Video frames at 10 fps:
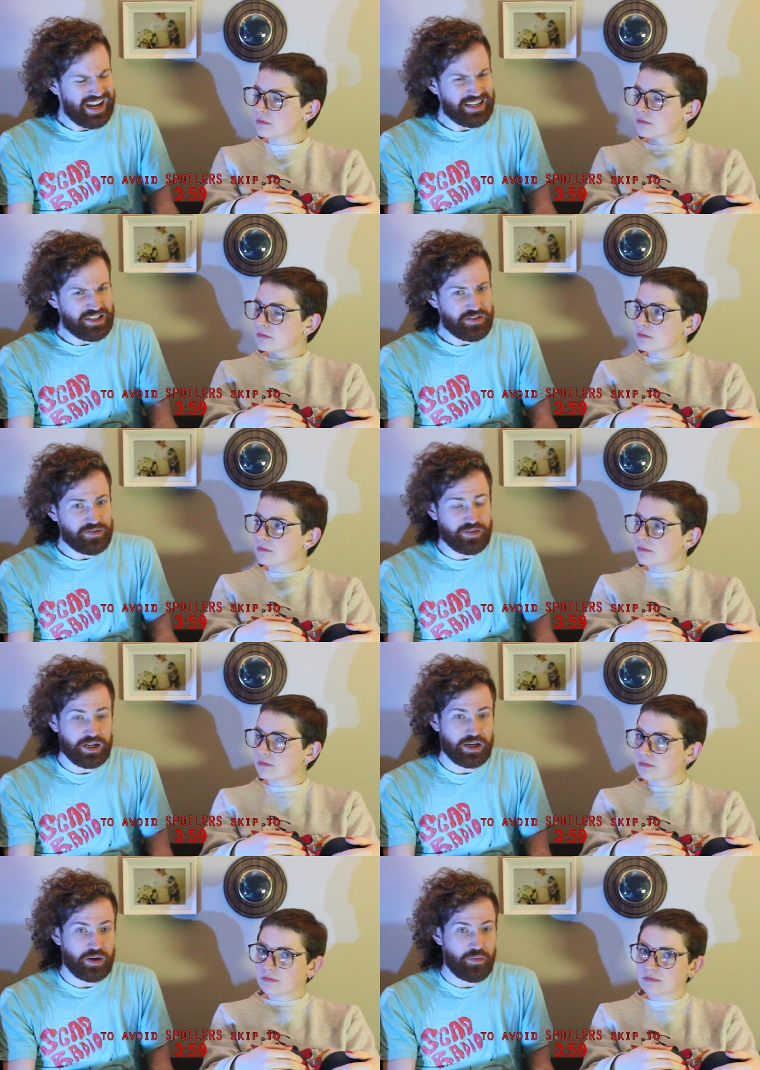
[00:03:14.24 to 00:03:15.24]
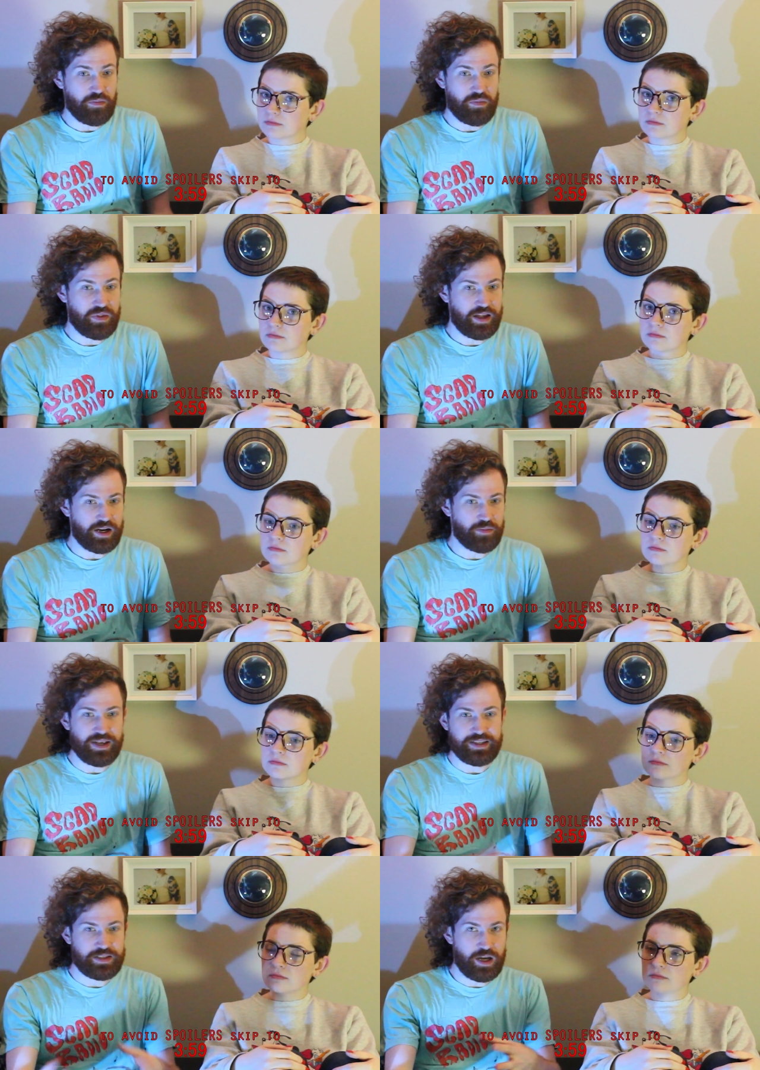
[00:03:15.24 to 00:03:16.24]
Speaker 1: kind of. They're
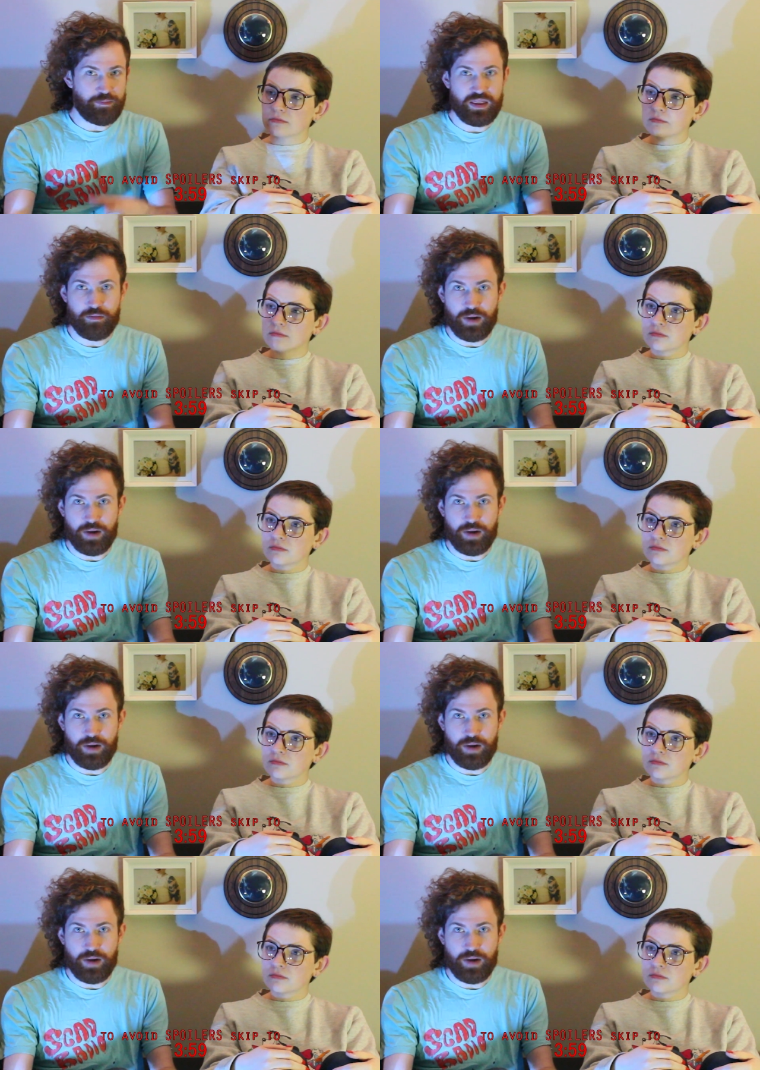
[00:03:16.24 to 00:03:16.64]
mixed up in